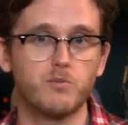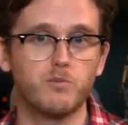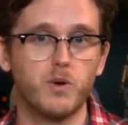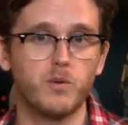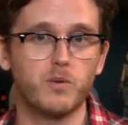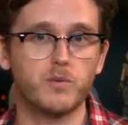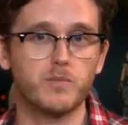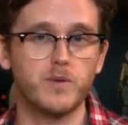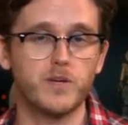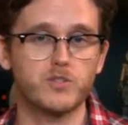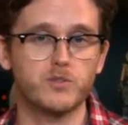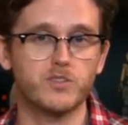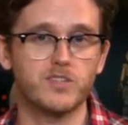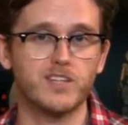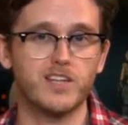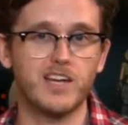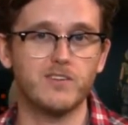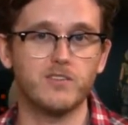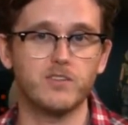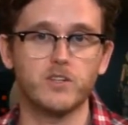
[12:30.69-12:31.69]
we want to make sure
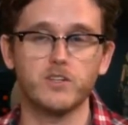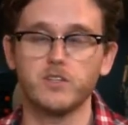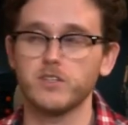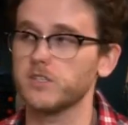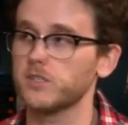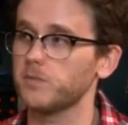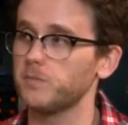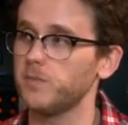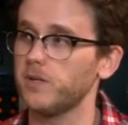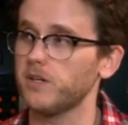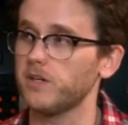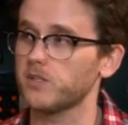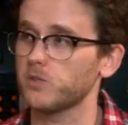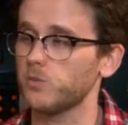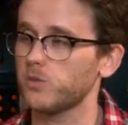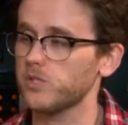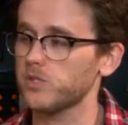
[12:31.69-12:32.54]
that they have a good experience.